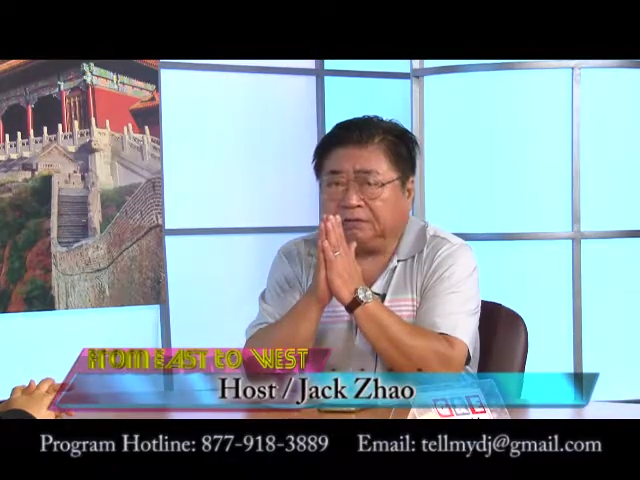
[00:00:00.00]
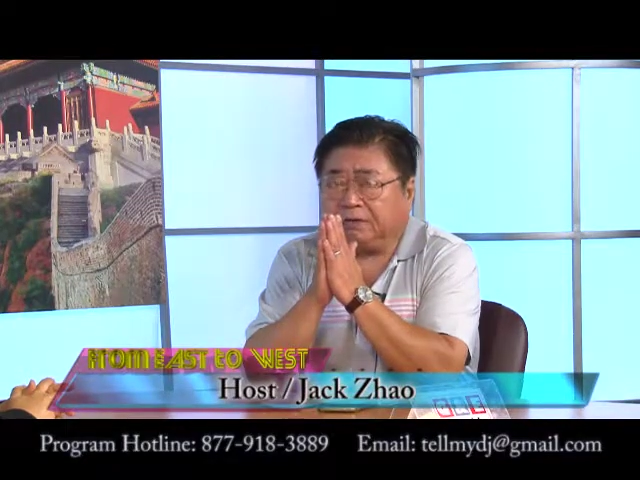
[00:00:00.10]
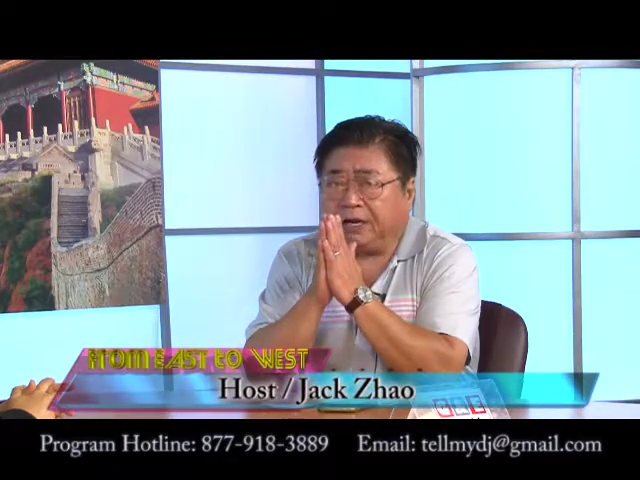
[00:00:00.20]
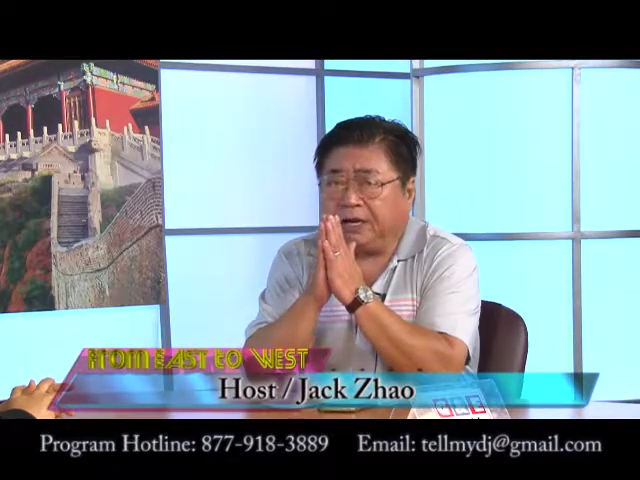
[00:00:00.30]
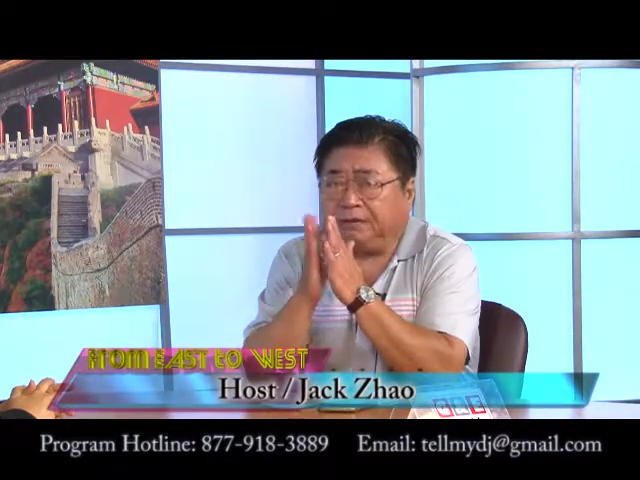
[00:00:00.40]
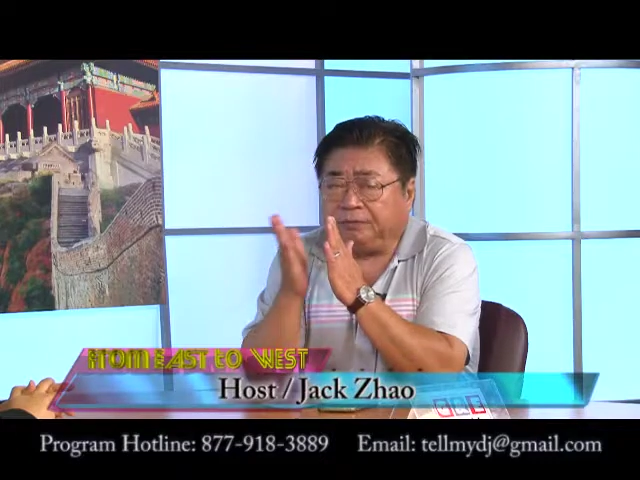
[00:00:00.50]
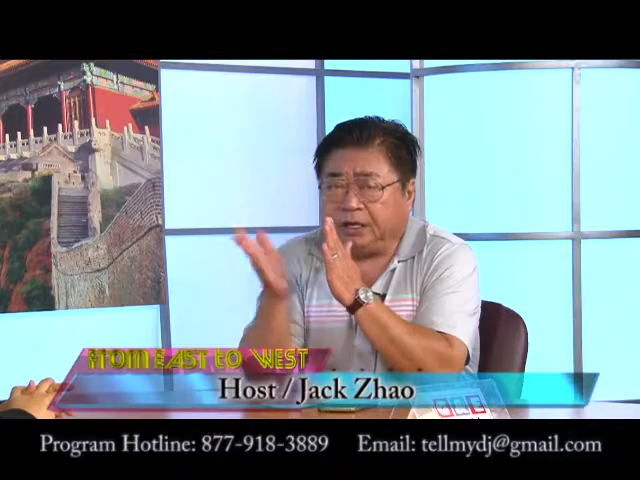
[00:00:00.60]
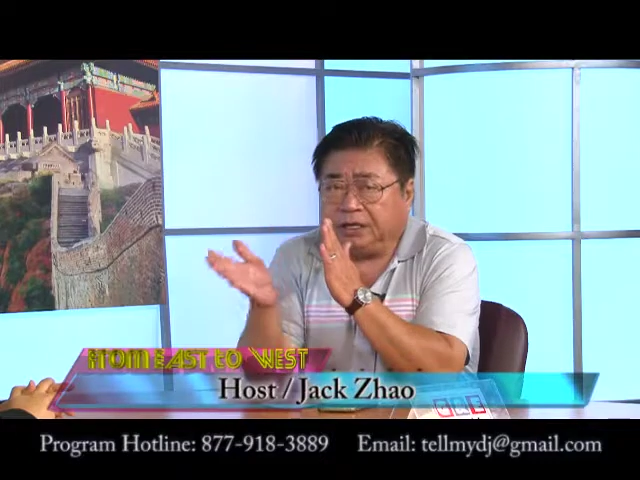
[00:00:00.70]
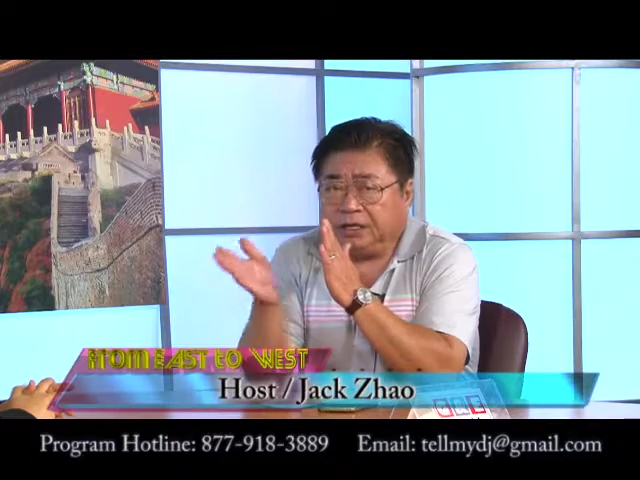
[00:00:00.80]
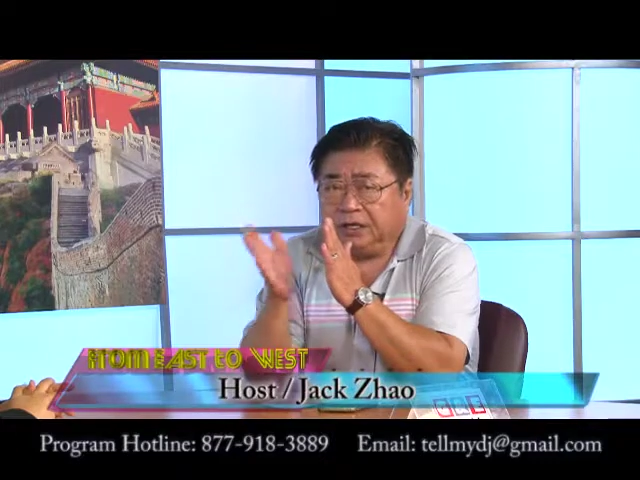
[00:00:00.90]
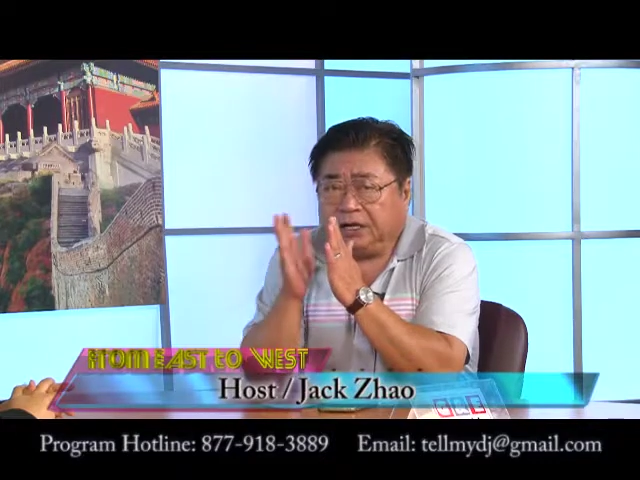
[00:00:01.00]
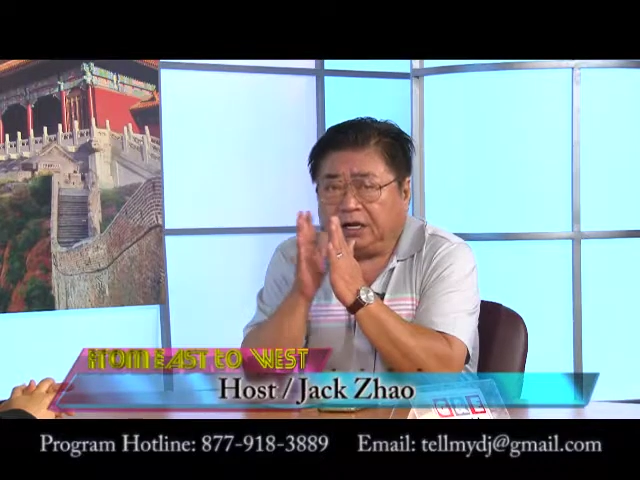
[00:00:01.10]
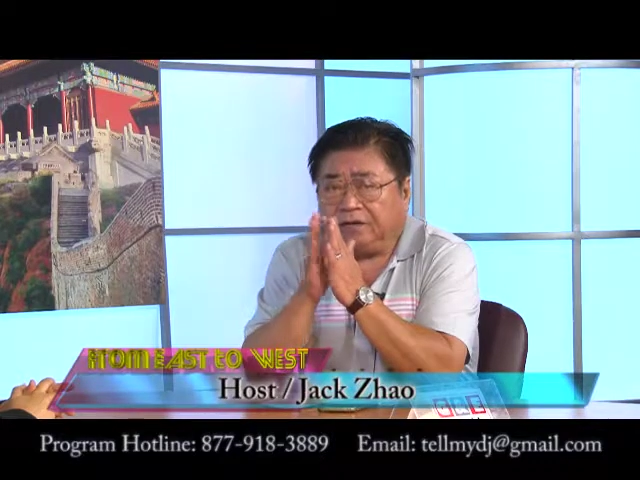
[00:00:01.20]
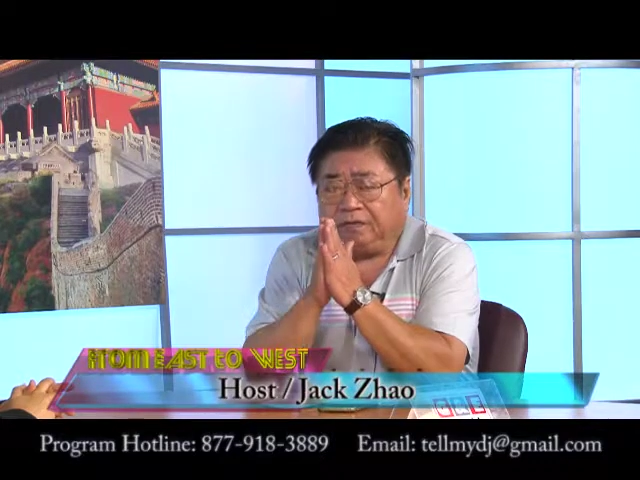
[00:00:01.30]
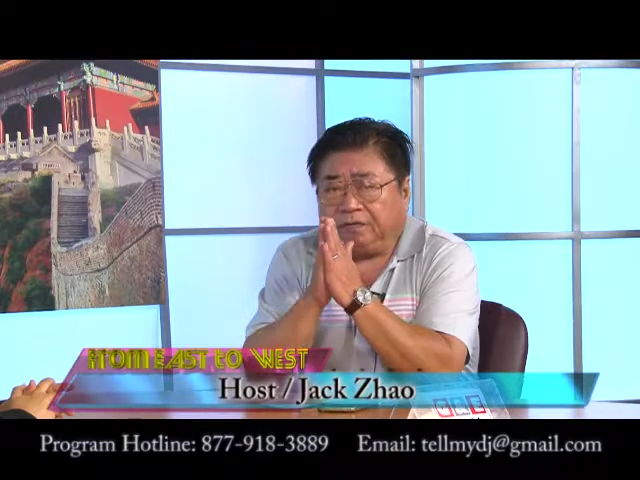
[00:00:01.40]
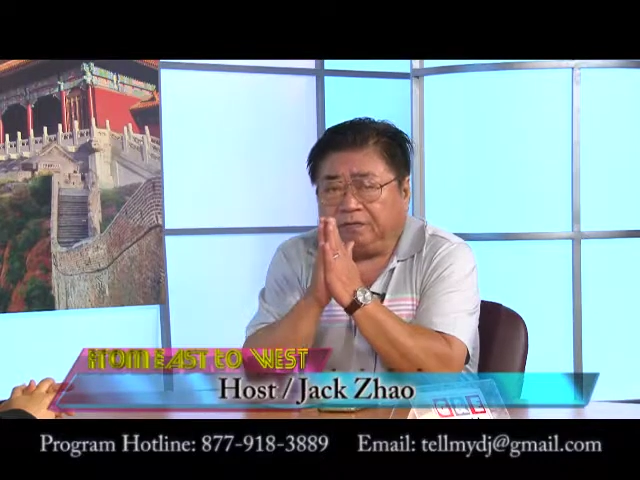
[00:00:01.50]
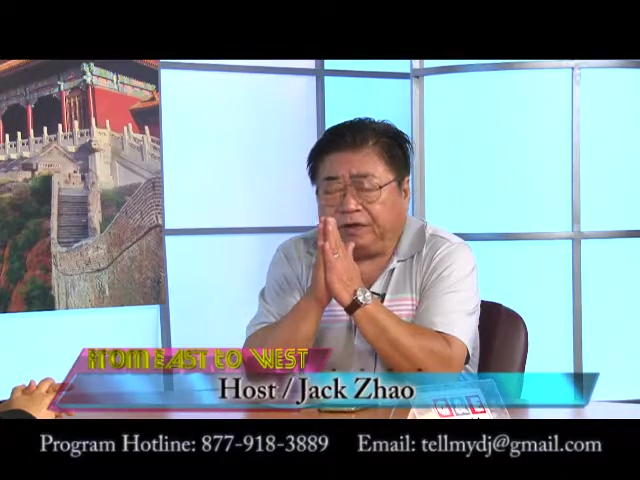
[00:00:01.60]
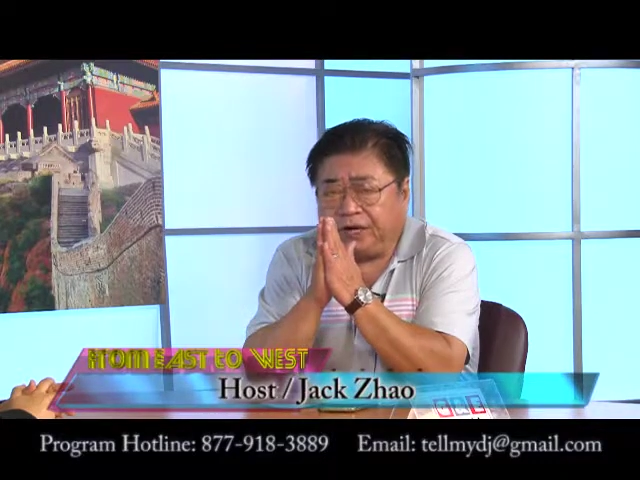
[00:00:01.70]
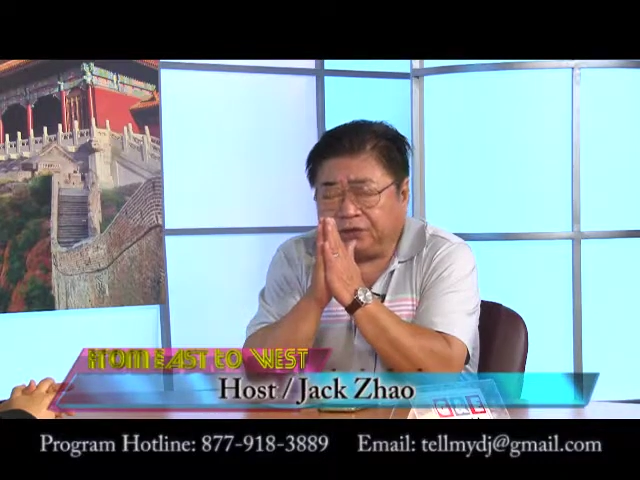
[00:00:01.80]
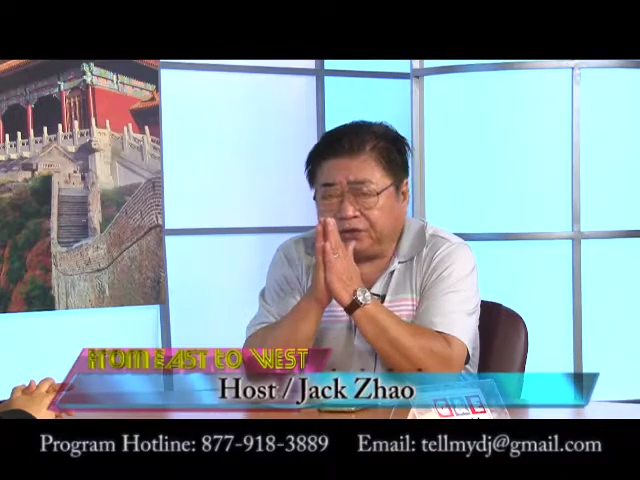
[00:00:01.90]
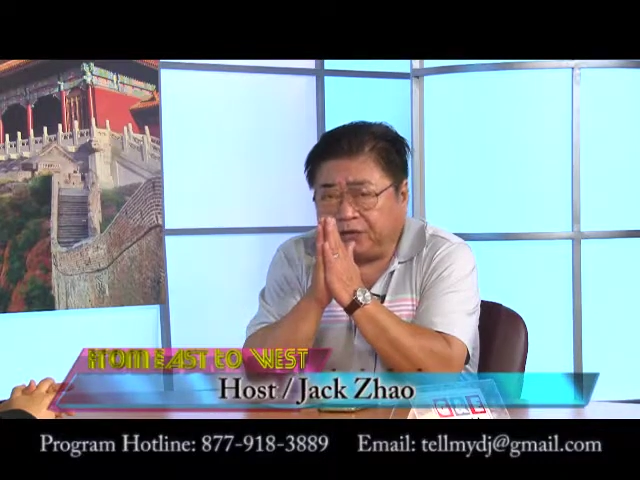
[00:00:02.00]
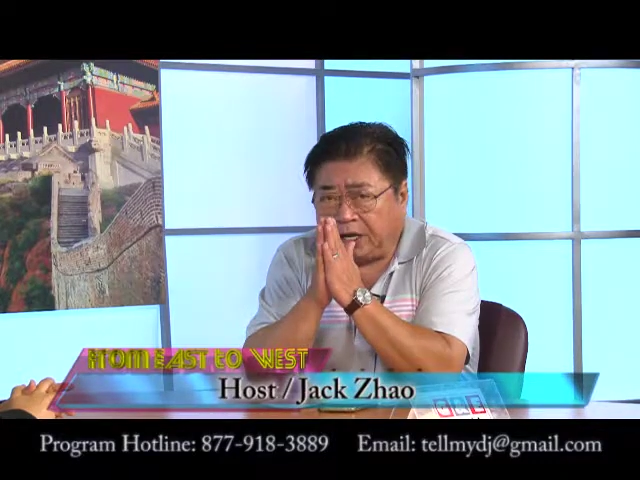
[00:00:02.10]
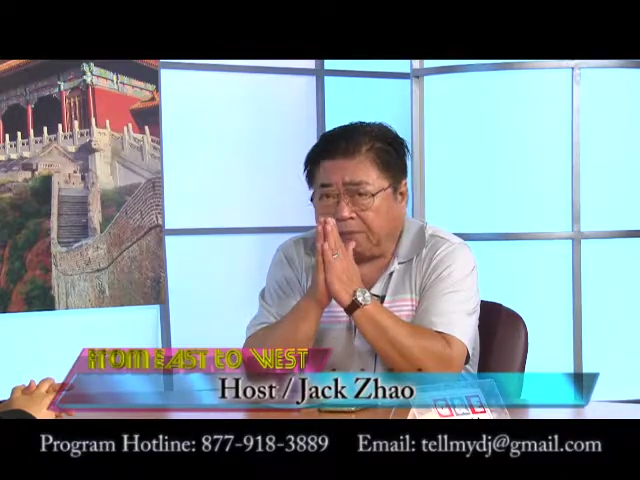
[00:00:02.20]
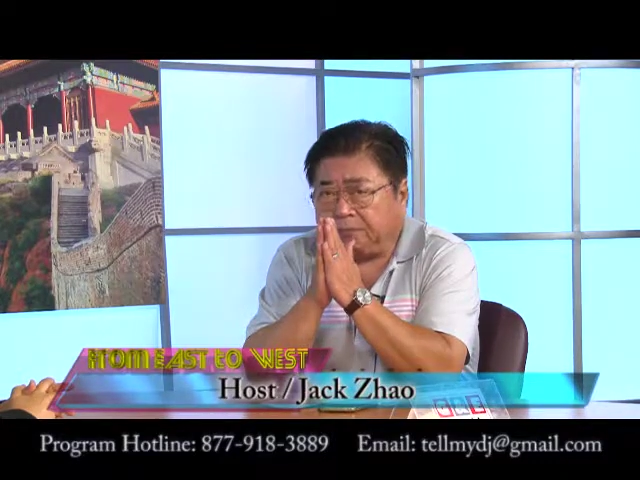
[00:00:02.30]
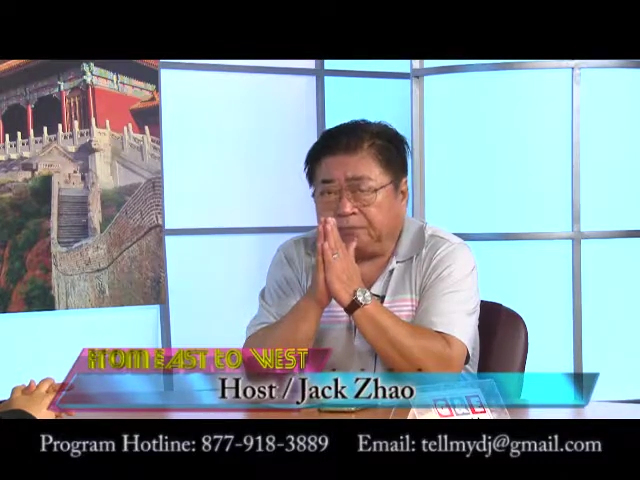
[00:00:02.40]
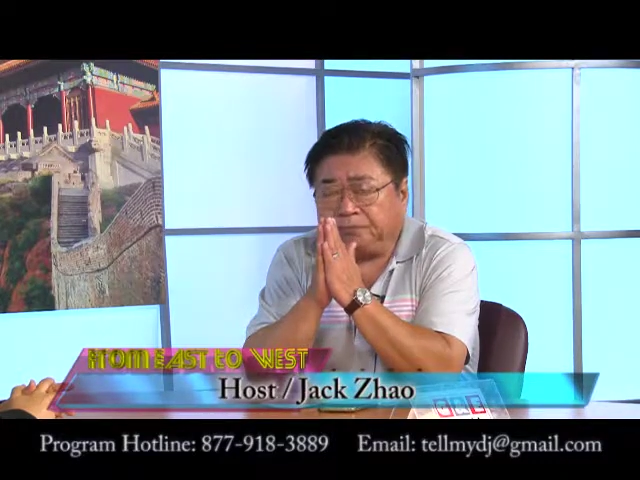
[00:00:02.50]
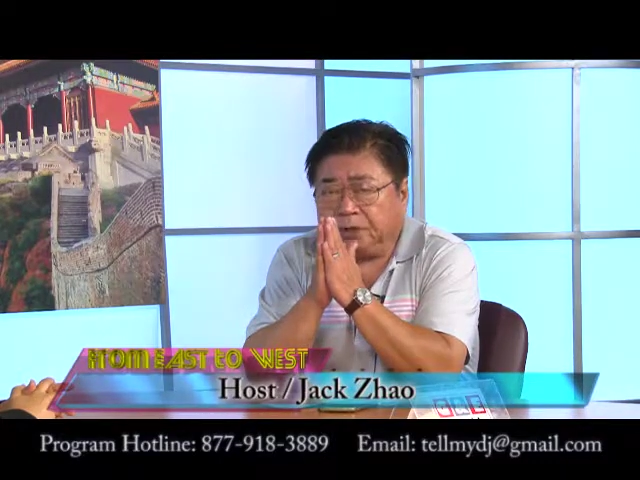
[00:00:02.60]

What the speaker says: friend, Phyllis Kim,